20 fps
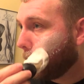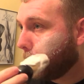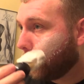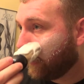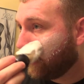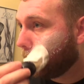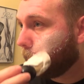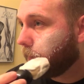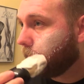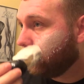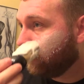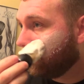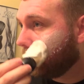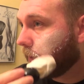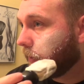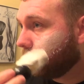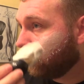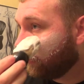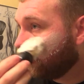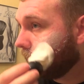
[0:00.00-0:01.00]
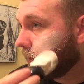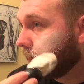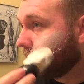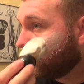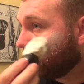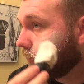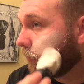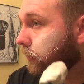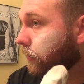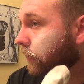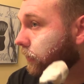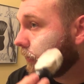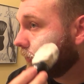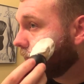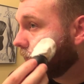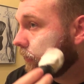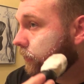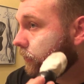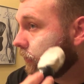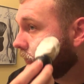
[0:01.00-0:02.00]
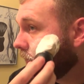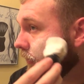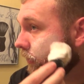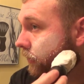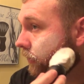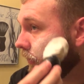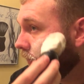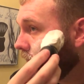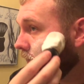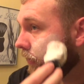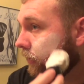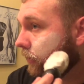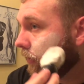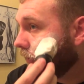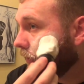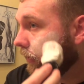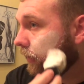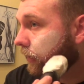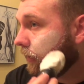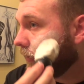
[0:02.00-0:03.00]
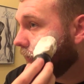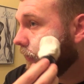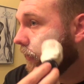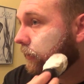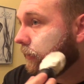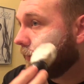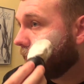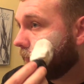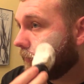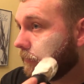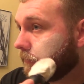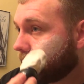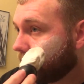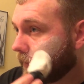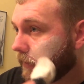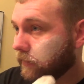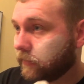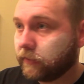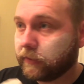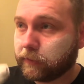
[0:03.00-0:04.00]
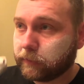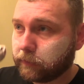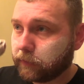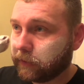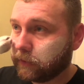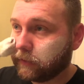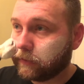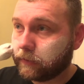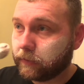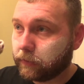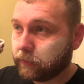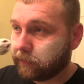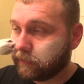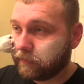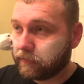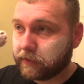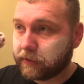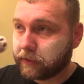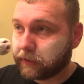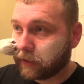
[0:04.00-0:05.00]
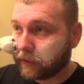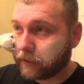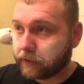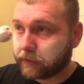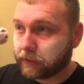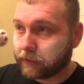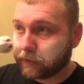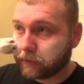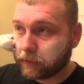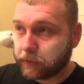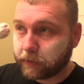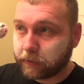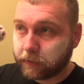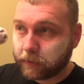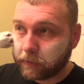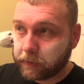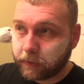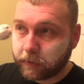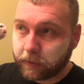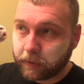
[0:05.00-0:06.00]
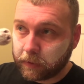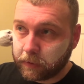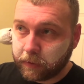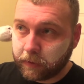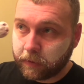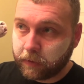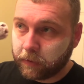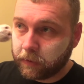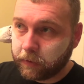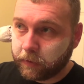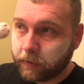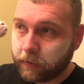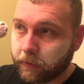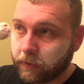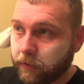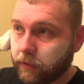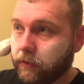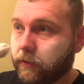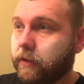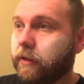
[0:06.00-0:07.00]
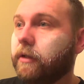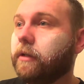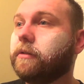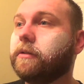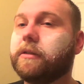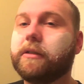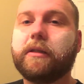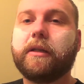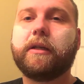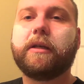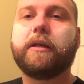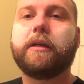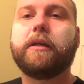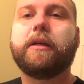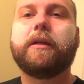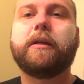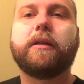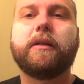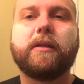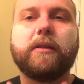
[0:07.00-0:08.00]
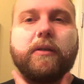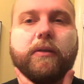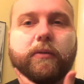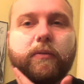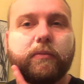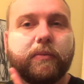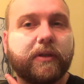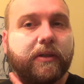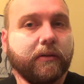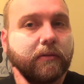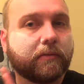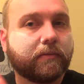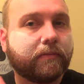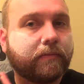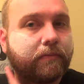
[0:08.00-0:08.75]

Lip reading: trim my beard, but I don't know, I go through phases where I just don't feel like it, you know. I'll just let it get a little bit